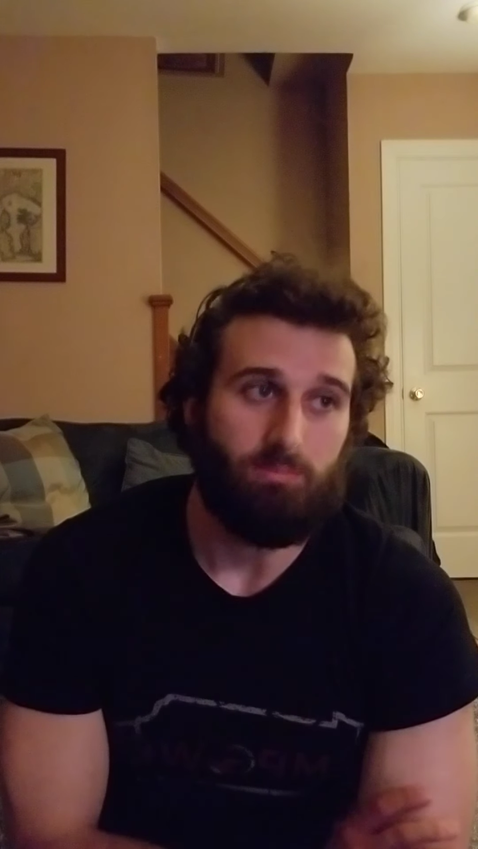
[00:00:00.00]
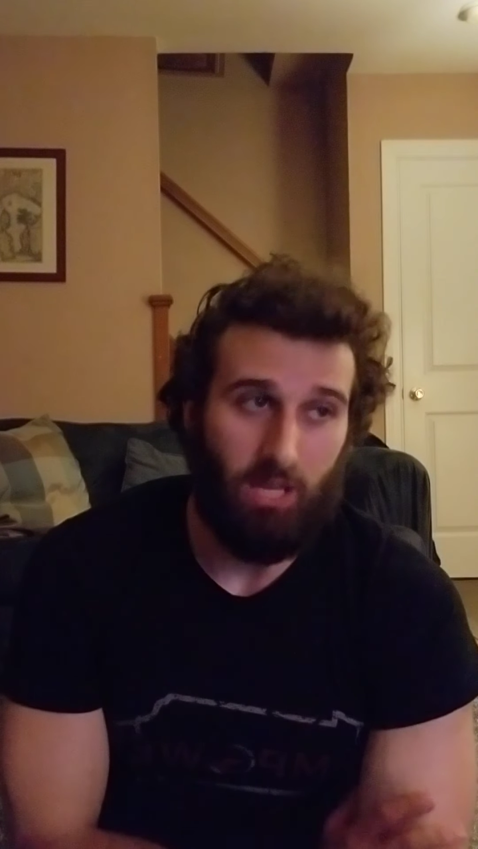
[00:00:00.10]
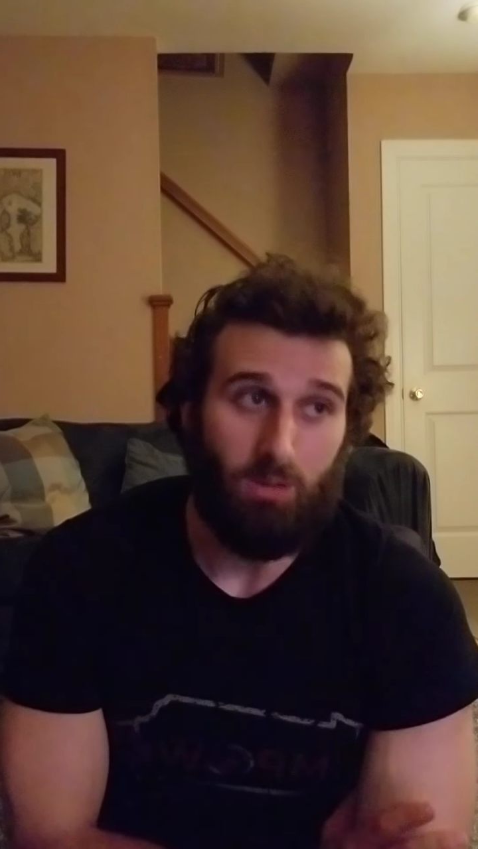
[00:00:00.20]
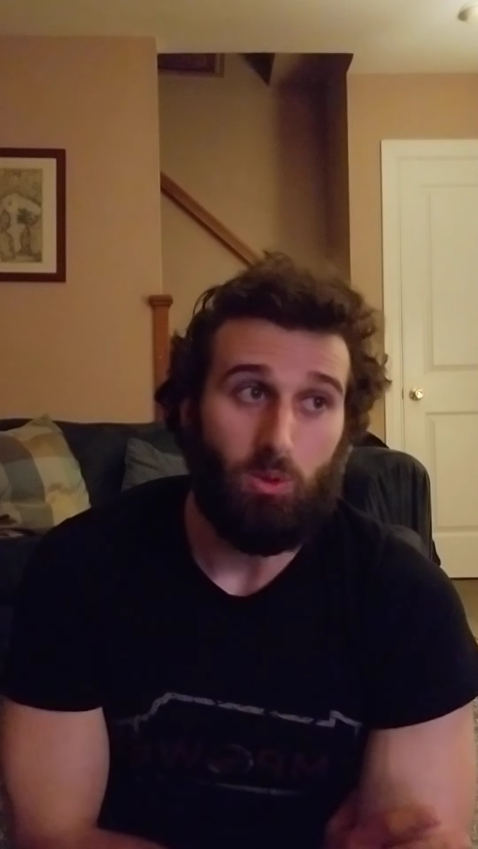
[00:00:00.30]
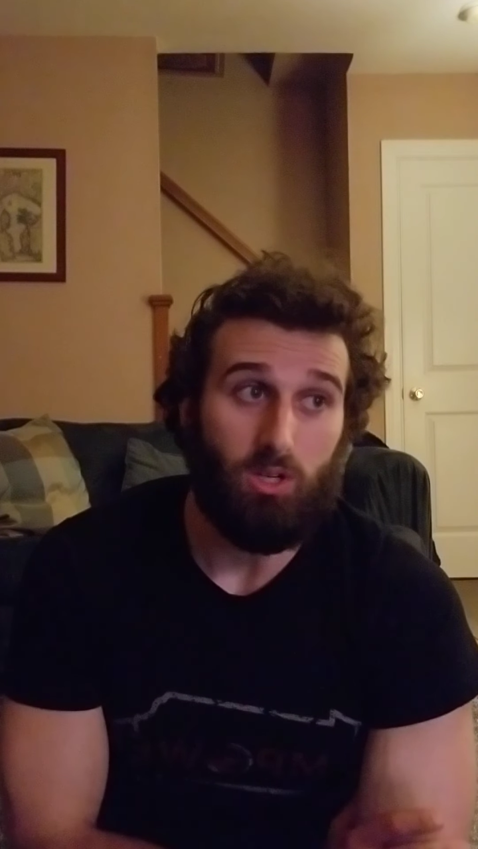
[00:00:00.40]

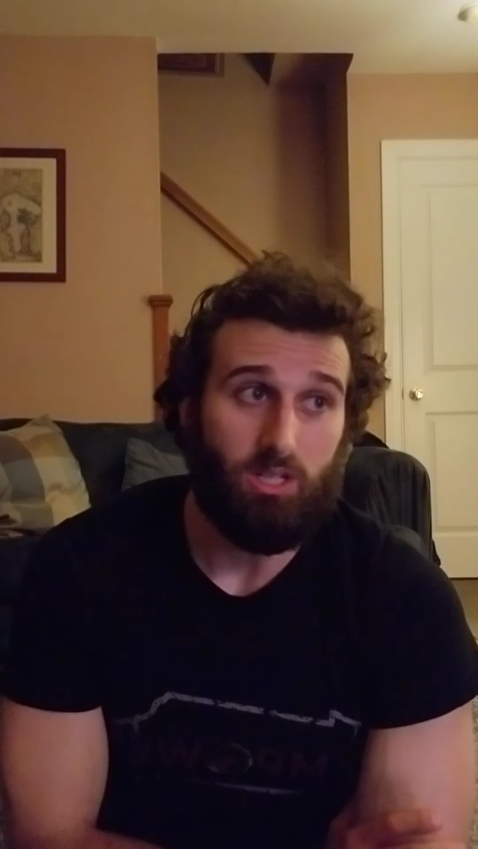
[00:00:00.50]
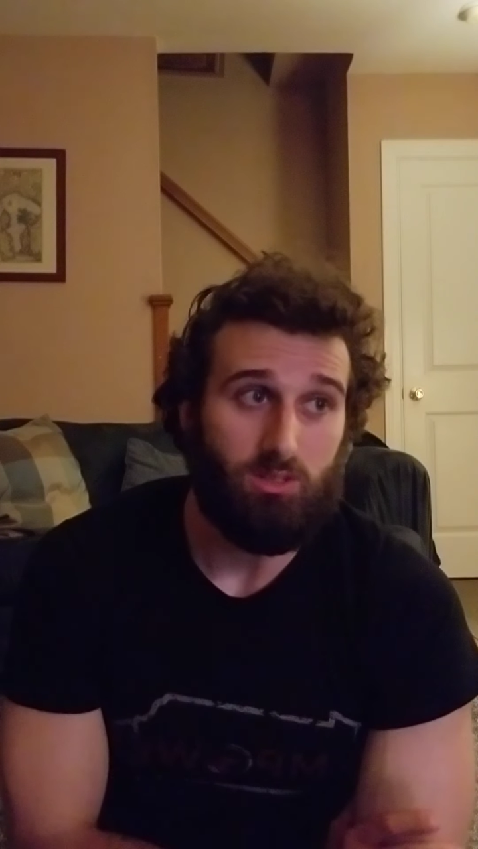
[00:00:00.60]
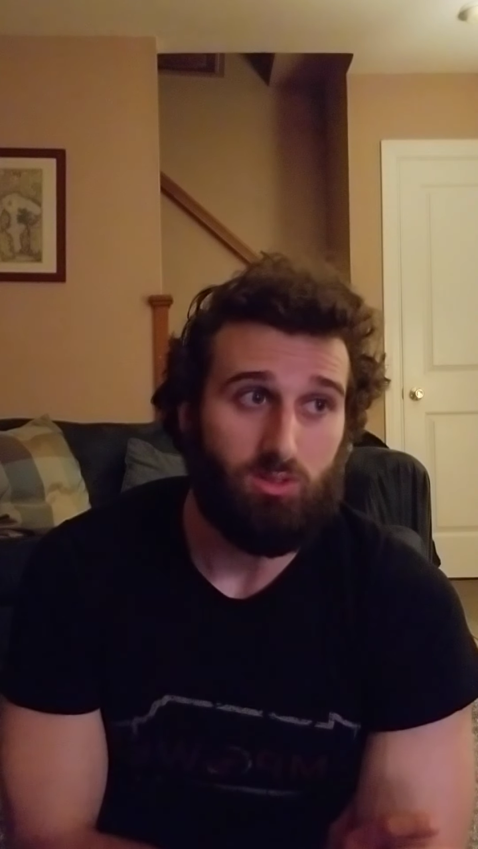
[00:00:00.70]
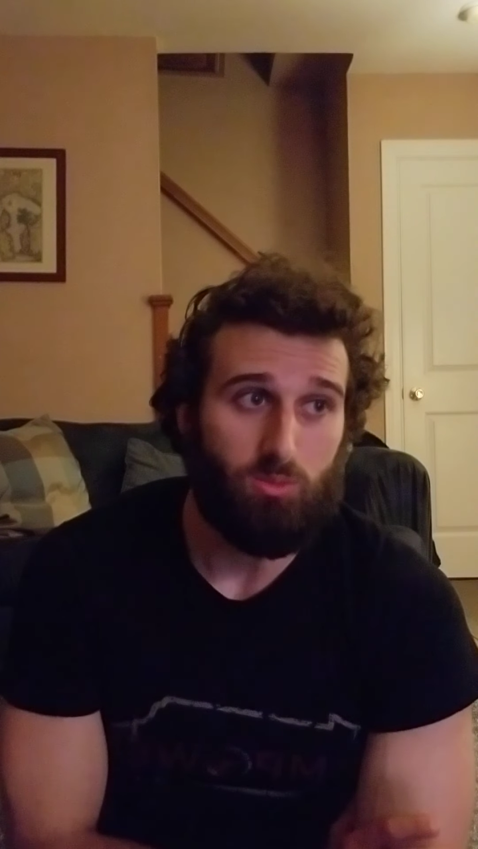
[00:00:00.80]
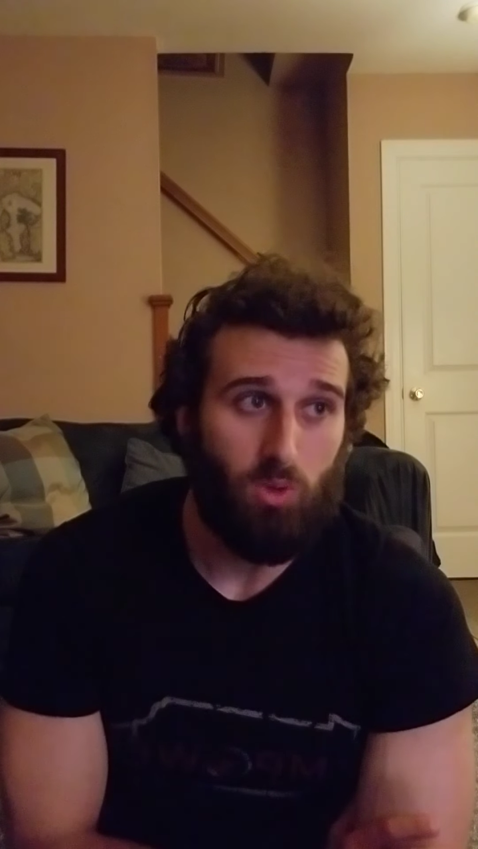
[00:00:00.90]
not walking
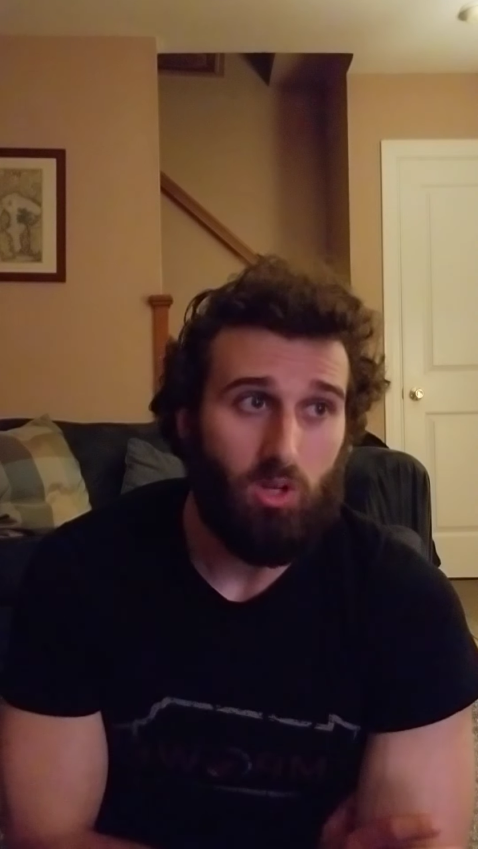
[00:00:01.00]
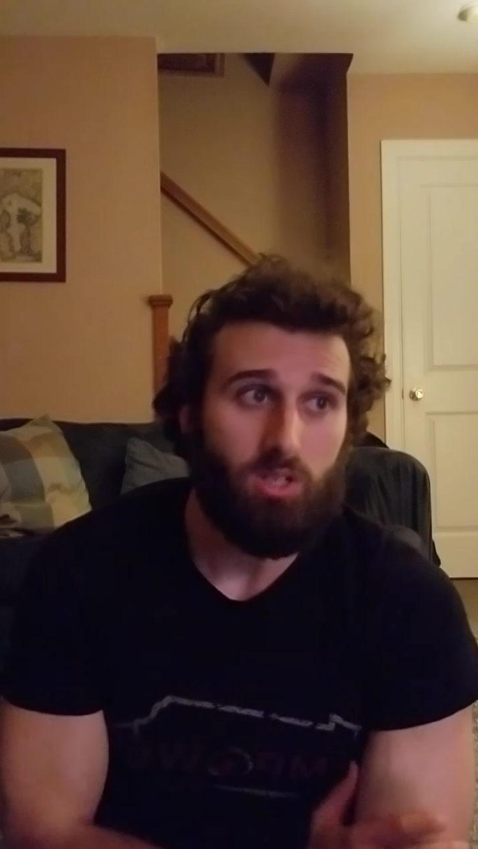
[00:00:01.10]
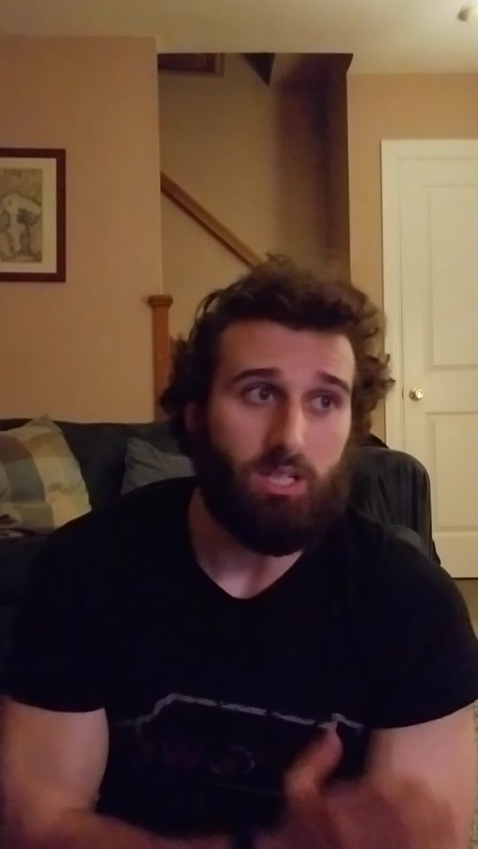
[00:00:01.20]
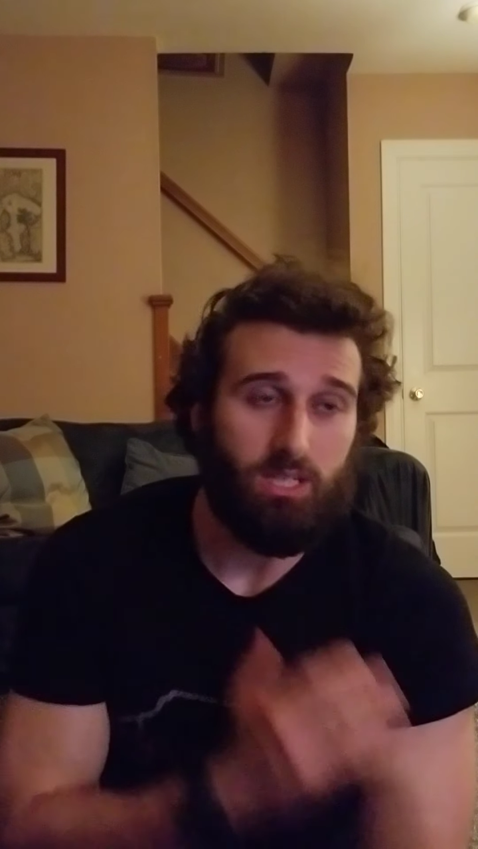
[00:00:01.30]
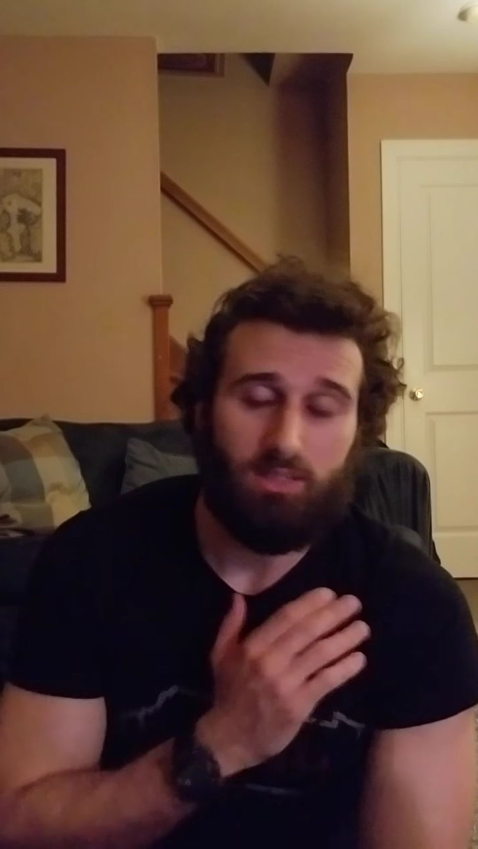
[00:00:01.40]
to walking,